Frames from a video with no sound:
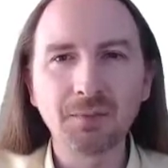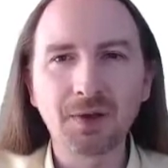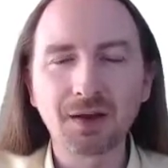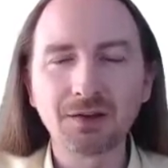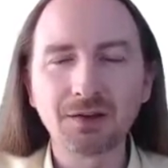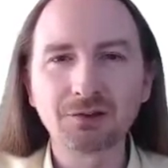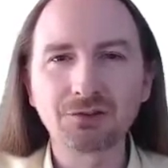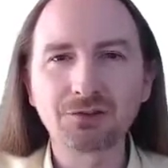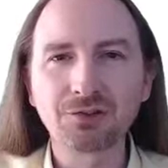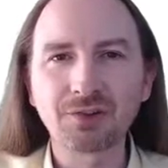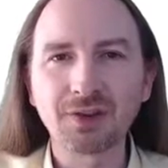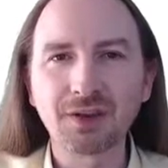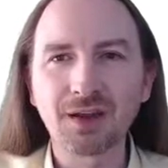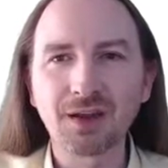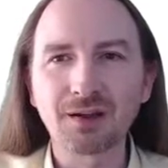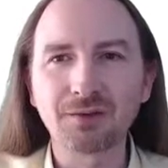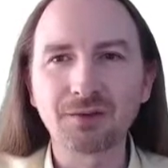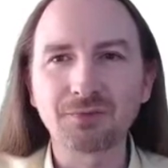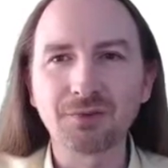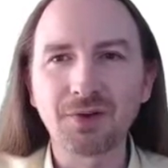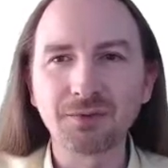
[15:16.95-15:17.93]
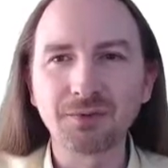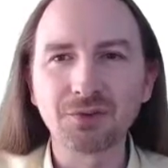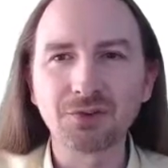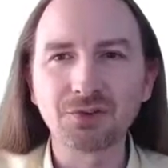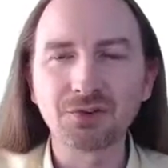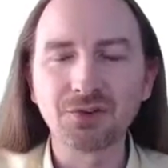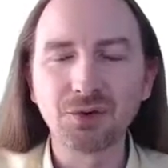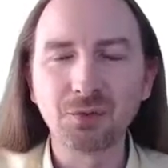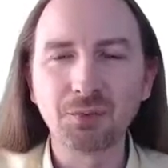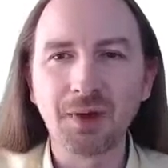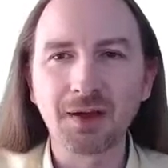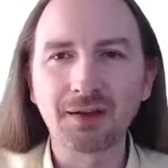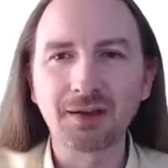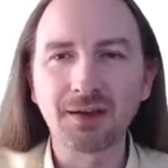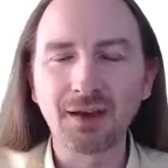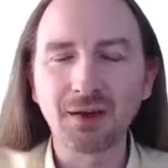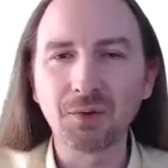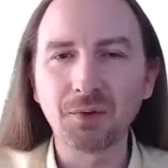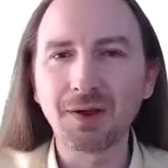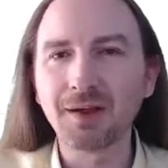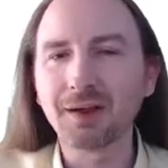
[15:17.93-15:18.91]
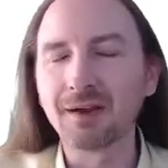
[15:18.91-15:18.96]
I usually get a 502 bad
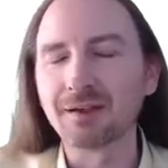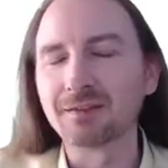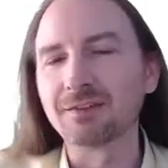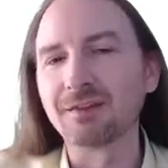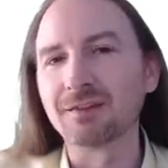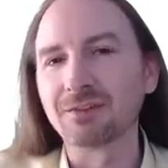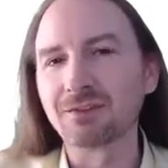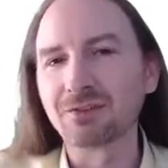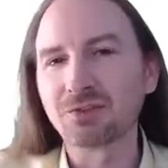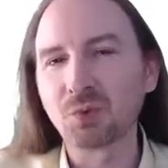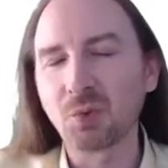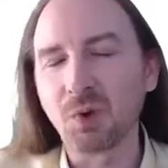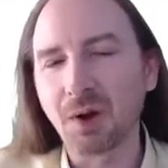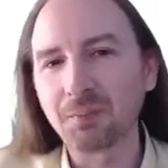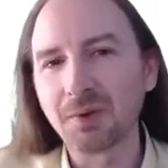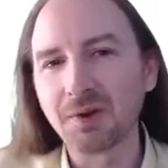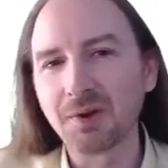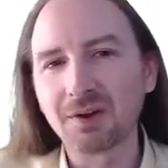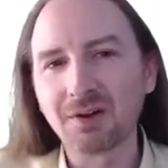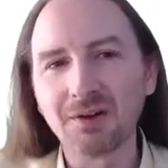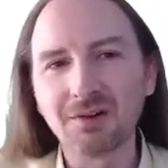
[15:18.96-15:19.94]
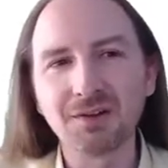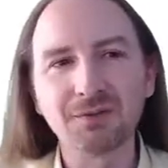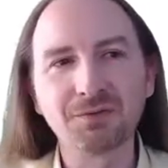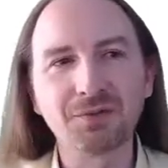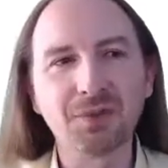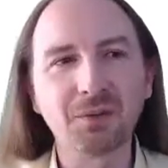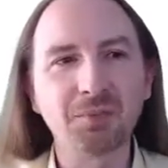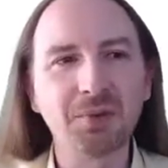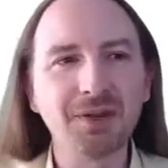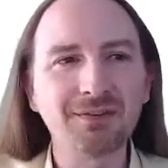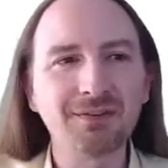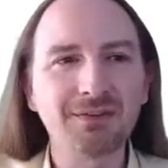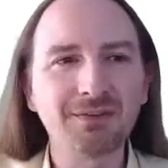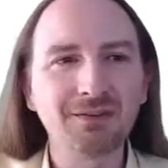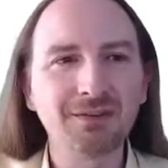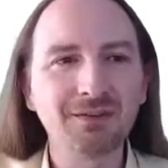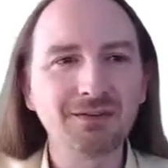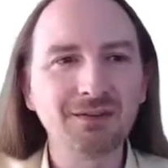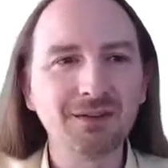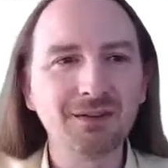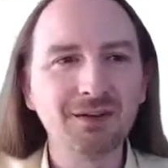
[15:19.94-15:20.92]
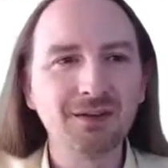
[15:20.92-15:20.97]
gateway as it's swapping all of the
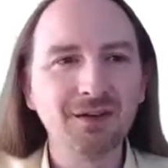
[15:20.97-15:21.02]
pieces.